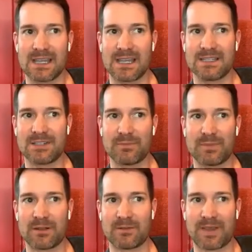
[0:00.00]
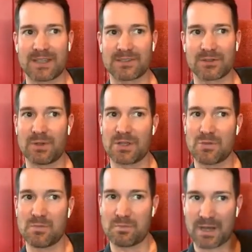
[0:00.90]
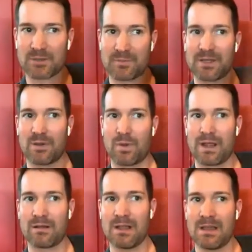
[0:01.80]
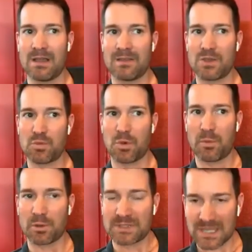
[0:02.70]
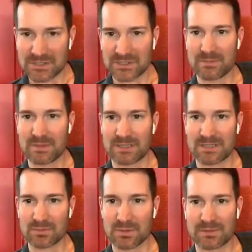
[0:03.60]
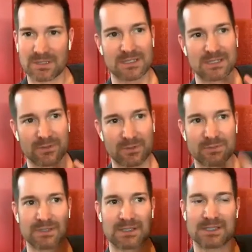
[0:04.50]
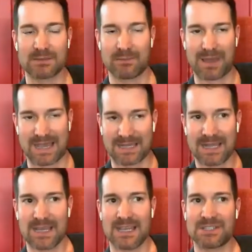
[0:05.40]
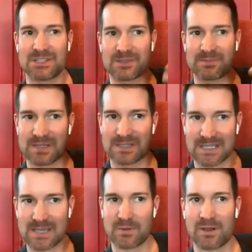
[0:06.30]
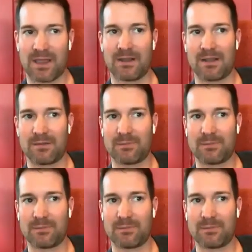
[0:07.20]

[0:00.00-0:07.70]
easier, better, faster. But you better be aware that you will potentially be disrupted, and disruption isn't bad. It just means keep your head up.